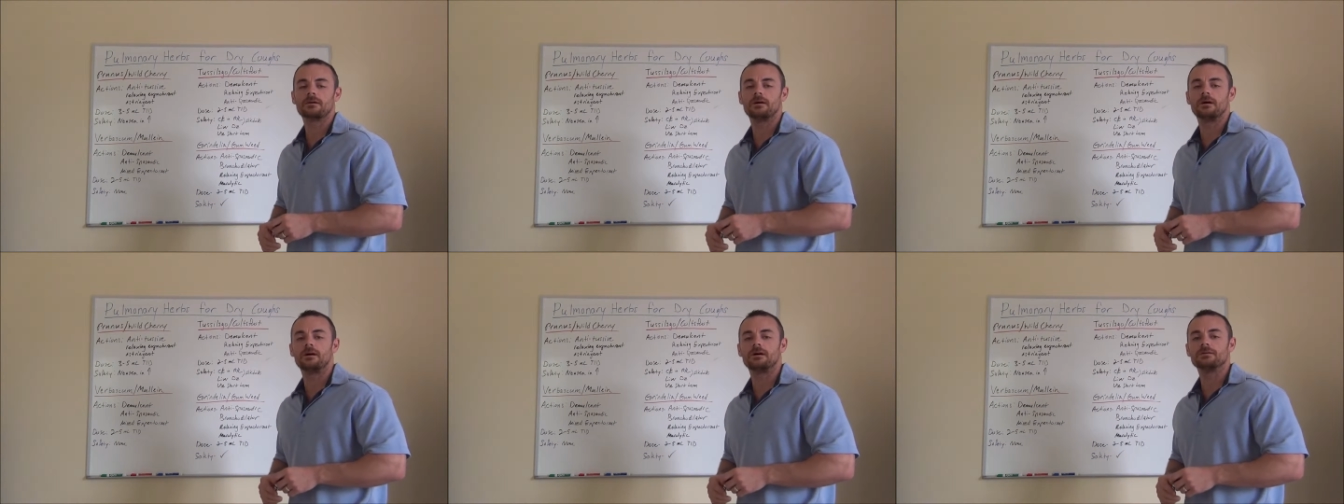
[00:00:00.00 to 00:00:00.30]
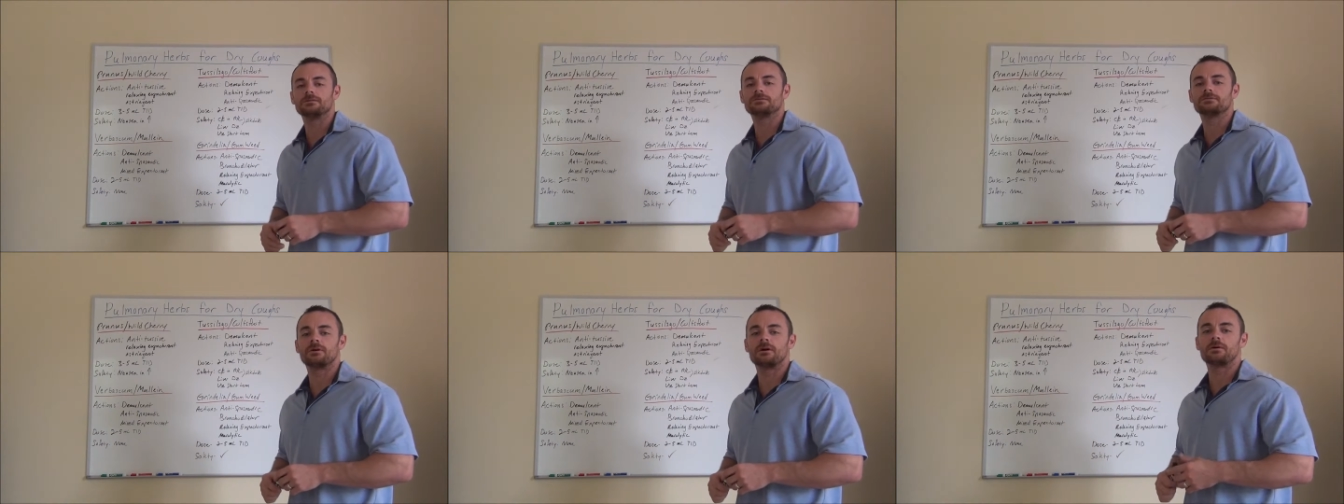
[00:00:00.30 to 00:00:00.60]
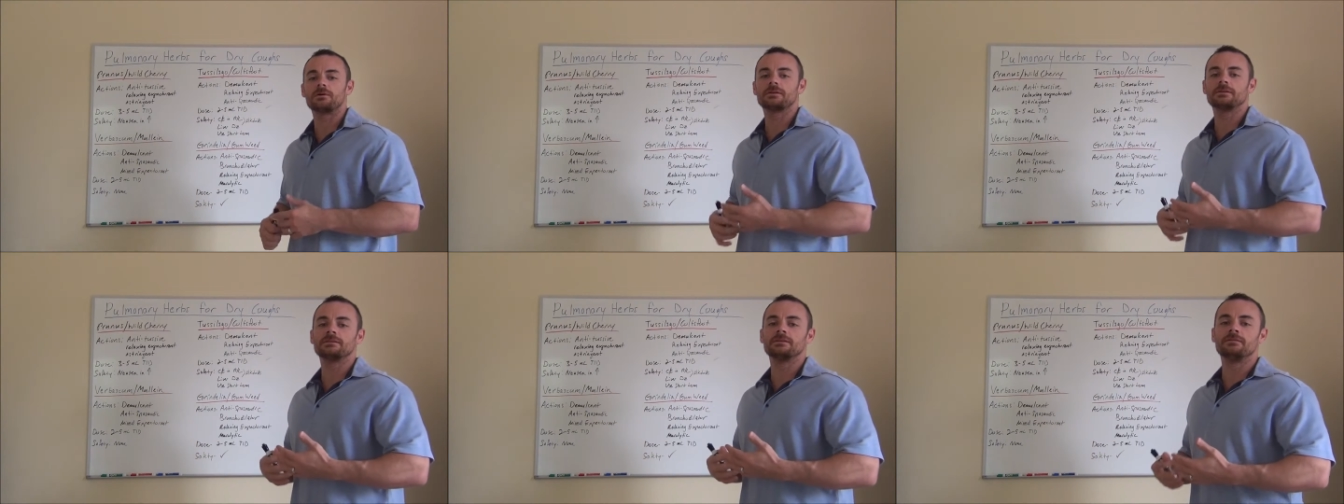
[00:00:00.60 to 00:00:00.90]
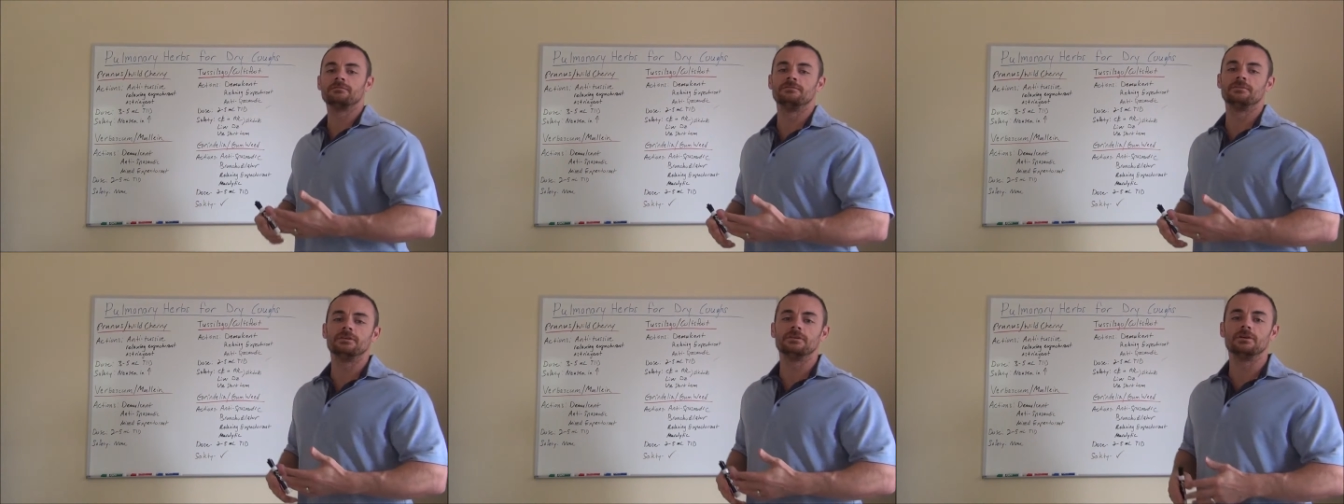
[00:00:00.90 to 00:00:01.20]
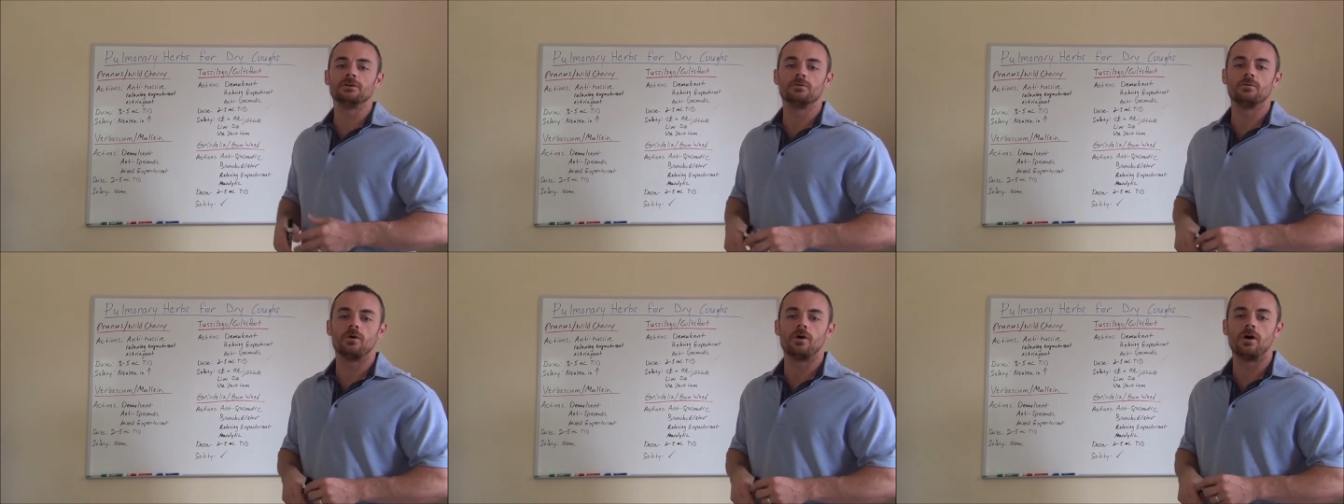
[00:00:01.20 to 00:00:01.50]
So I already did a
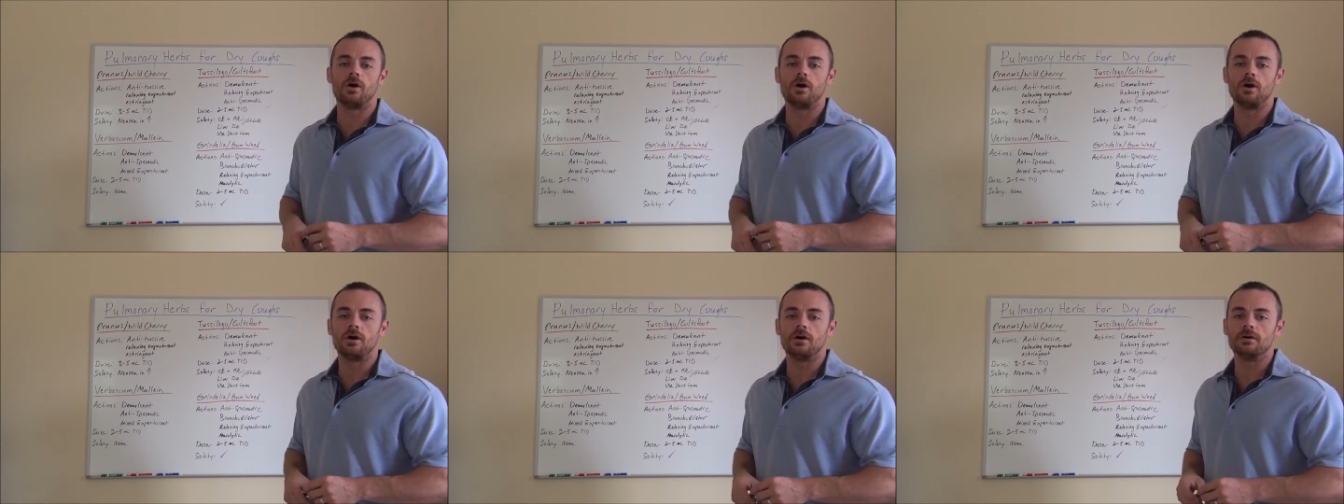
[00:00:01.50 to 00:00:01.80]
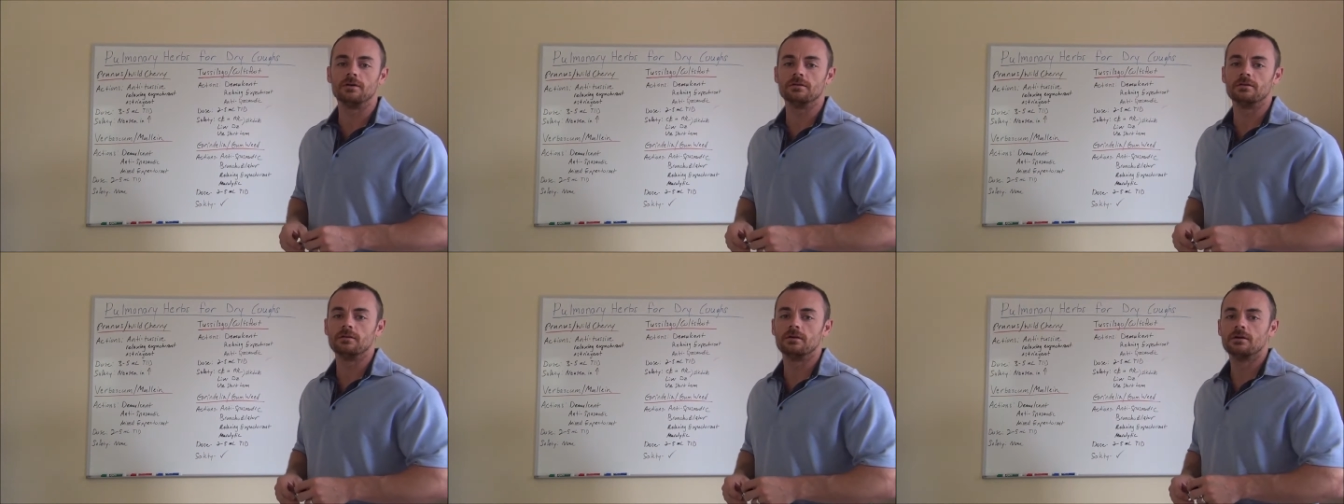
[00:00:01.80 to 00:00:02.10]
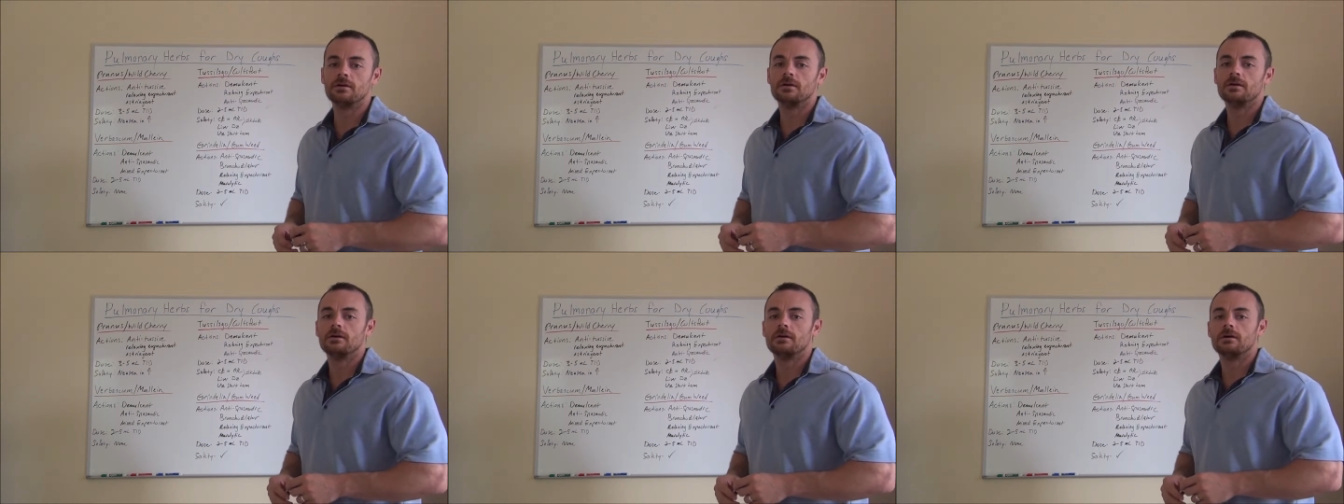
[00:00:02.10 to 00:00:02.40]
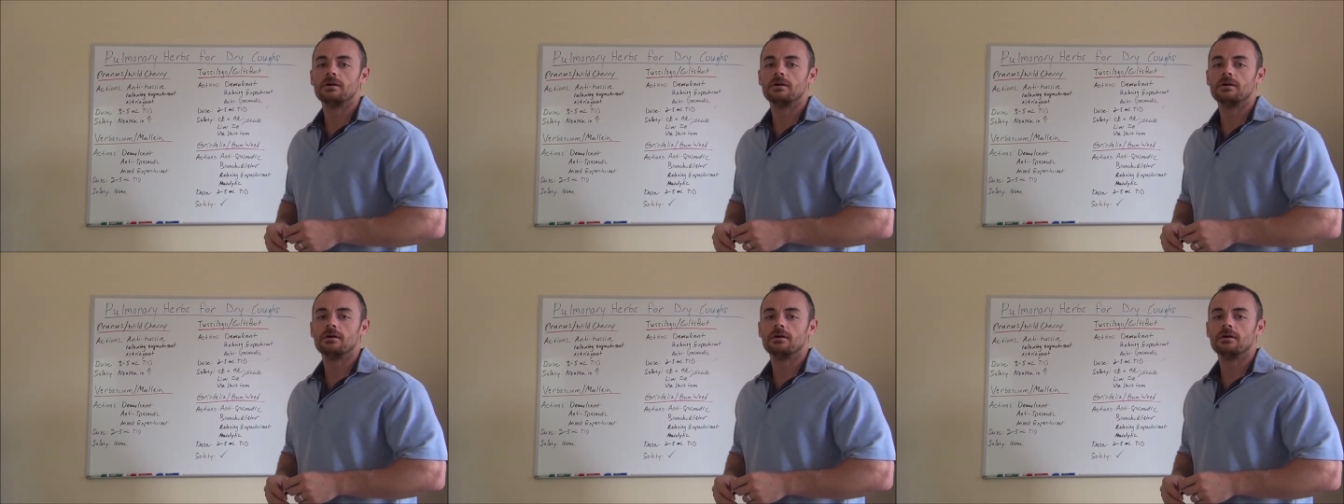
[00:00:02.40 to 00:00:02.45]
video on